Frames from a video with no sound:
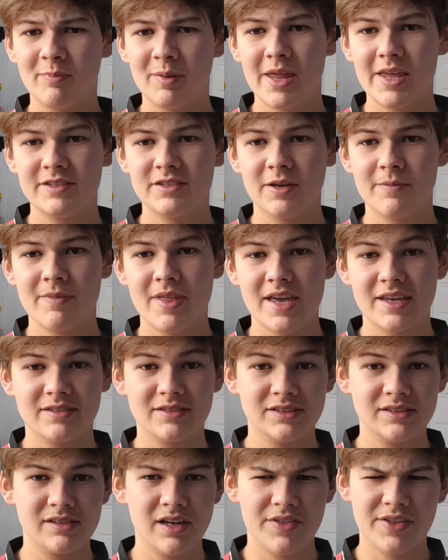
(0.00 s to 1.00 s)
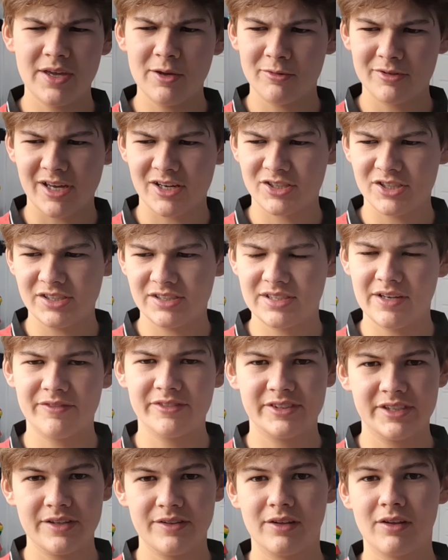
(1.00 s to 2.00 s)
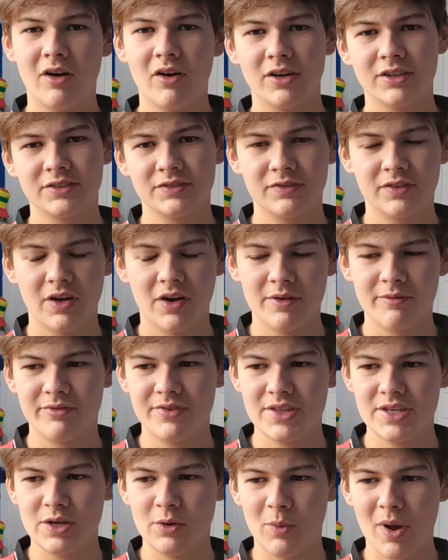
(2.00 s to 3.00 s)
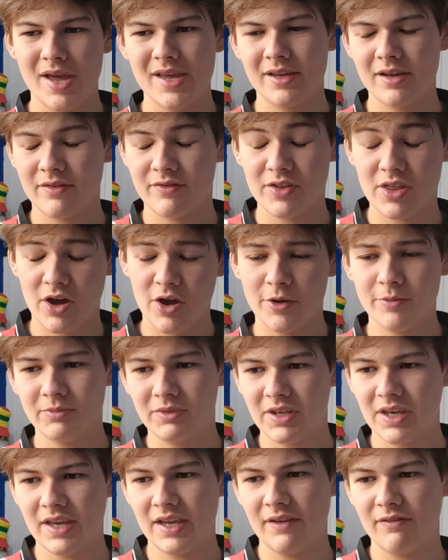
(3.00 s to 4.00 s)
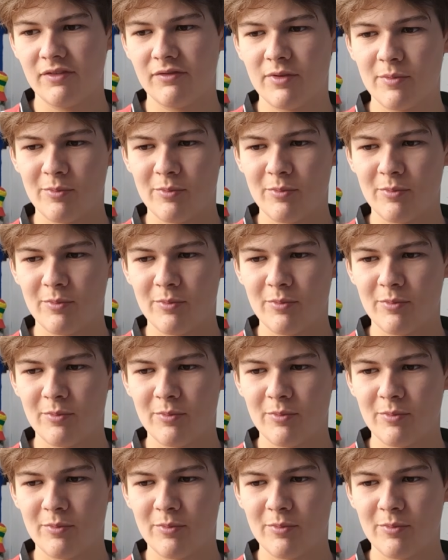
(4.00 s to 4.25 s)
place up next, and I think it was actually 17th last time for the home kit, even for